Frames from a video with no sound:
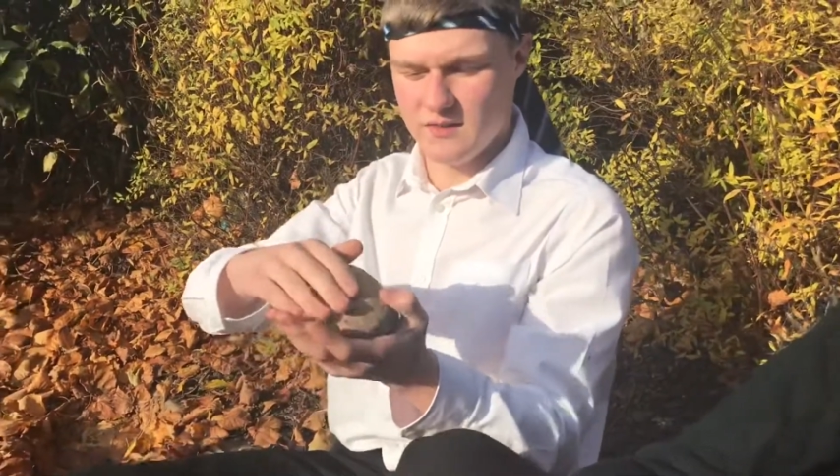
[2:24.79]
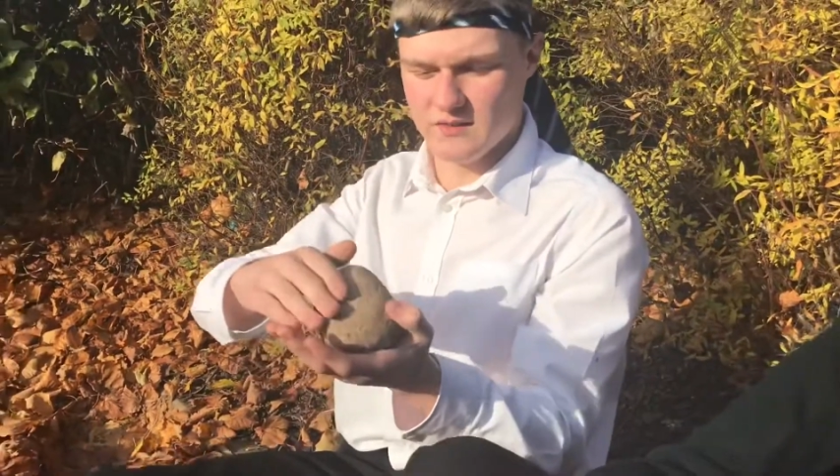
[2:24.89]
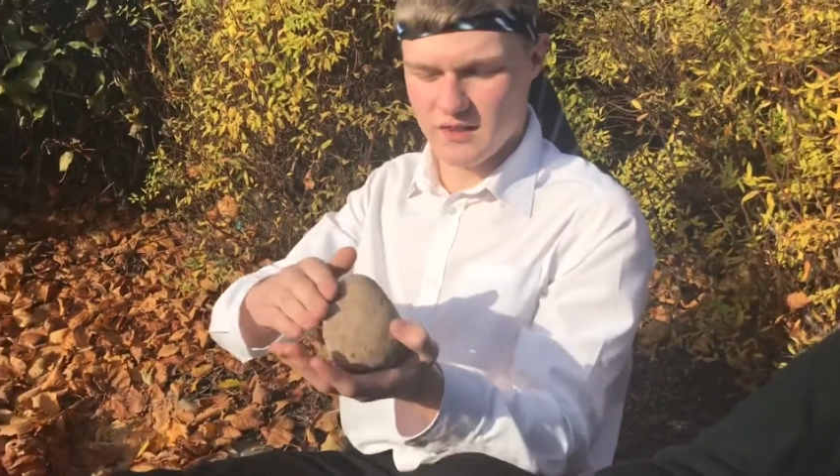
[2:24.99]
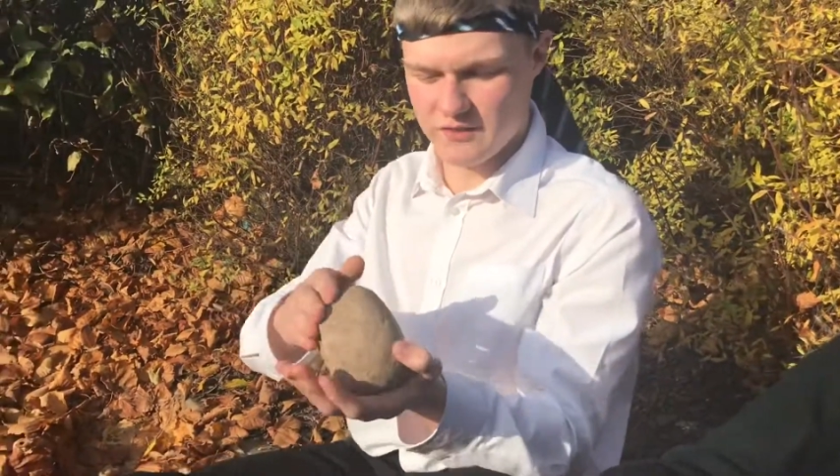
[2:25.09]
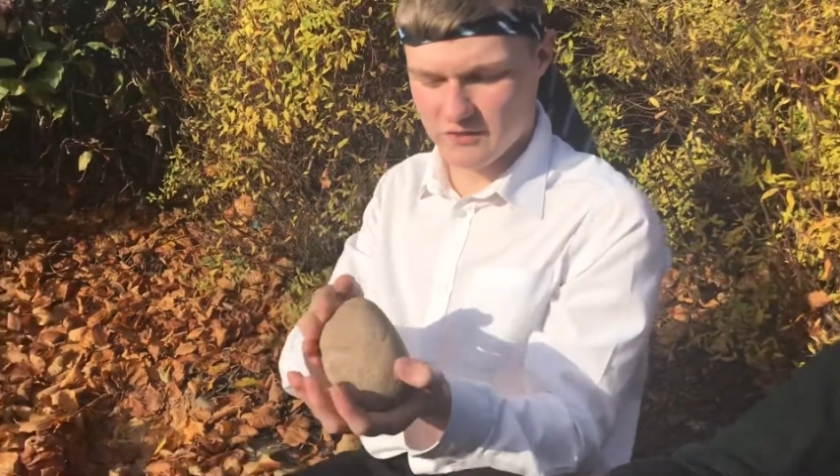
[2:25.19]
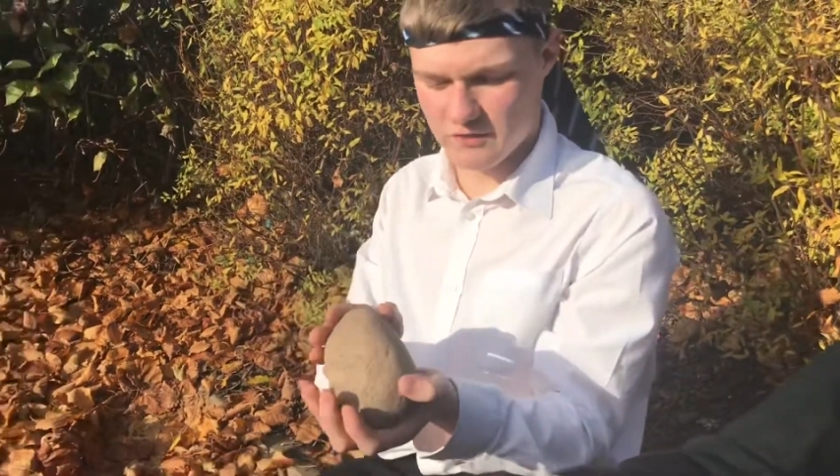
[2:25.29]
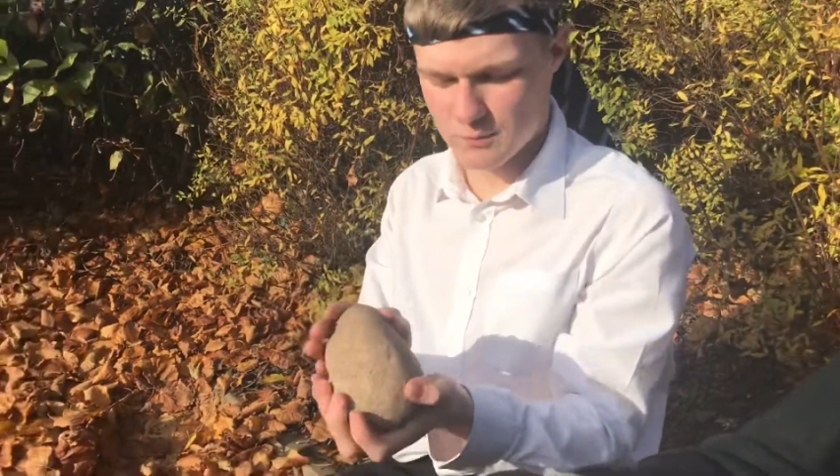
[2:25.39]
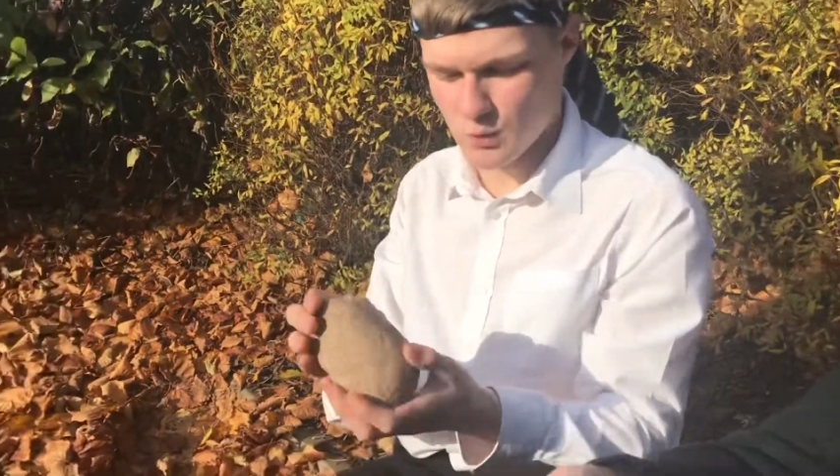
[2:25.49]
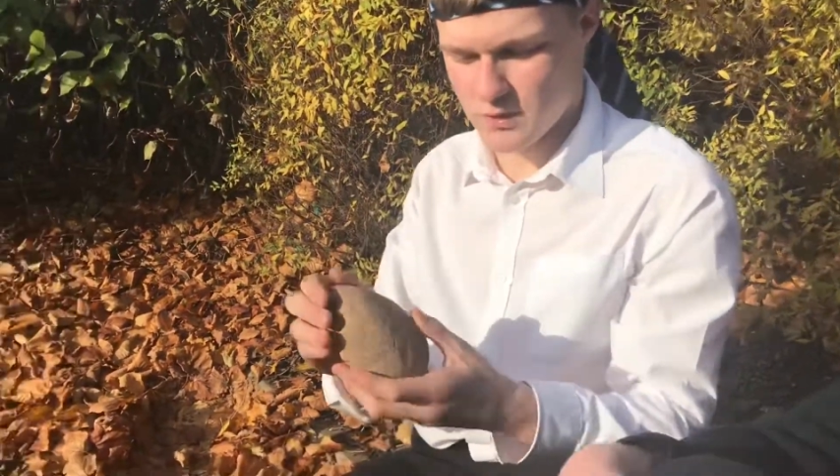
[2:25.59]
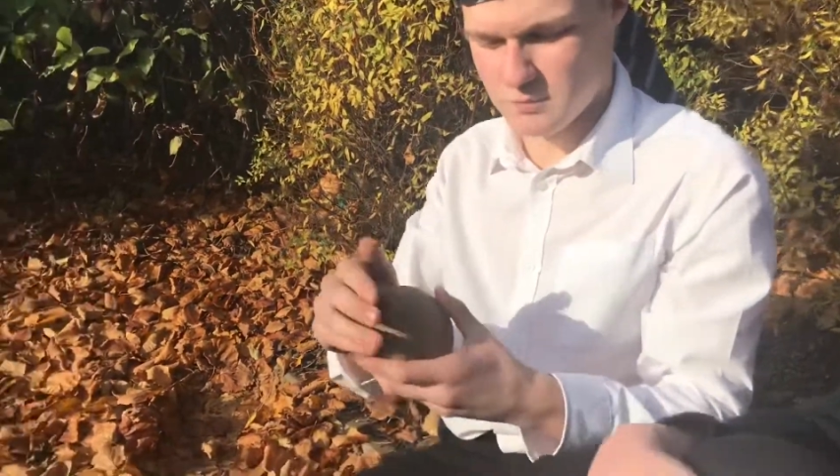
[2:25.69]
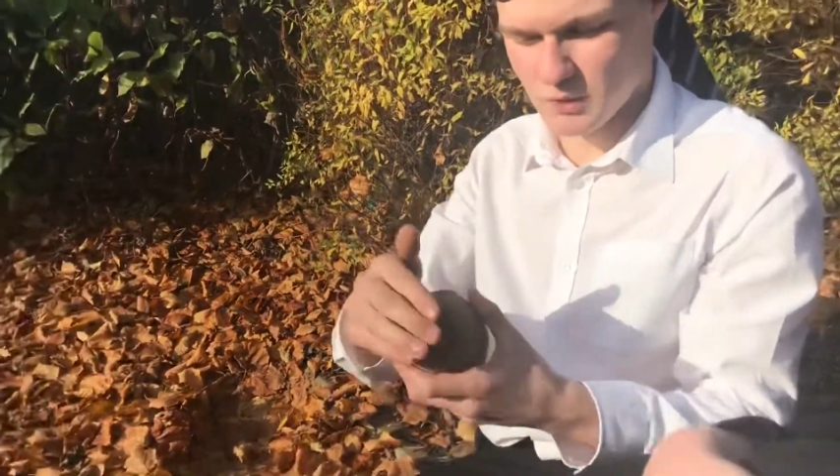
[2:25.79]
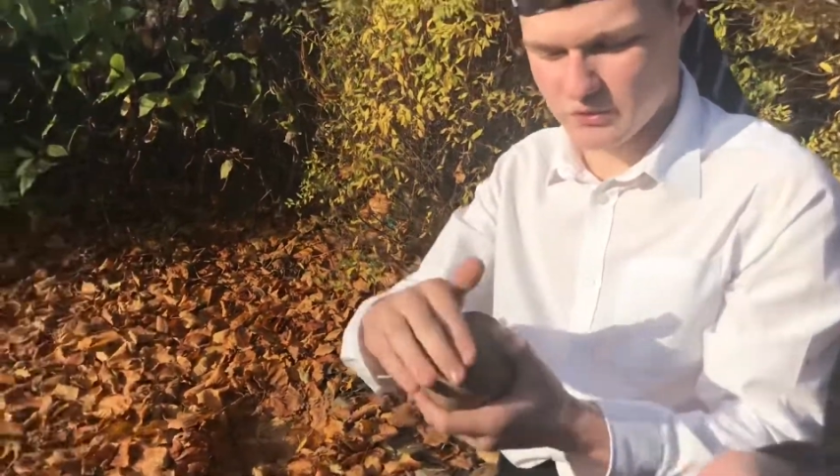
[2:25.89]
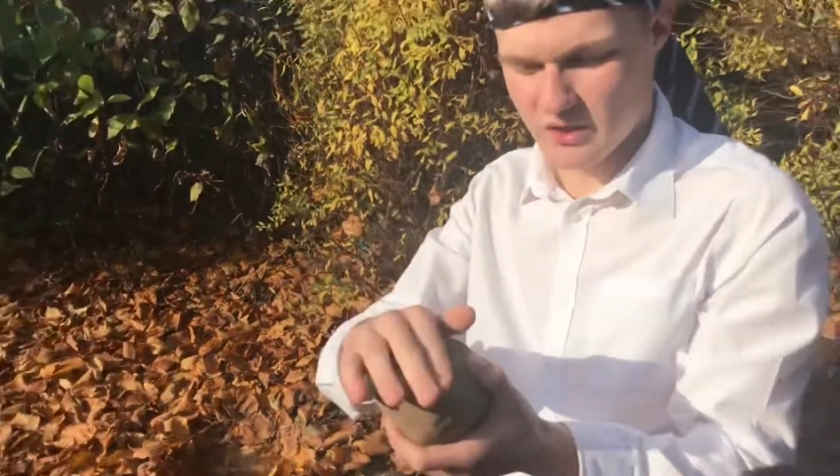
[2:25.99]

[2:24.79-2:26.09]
is nice and smooth in most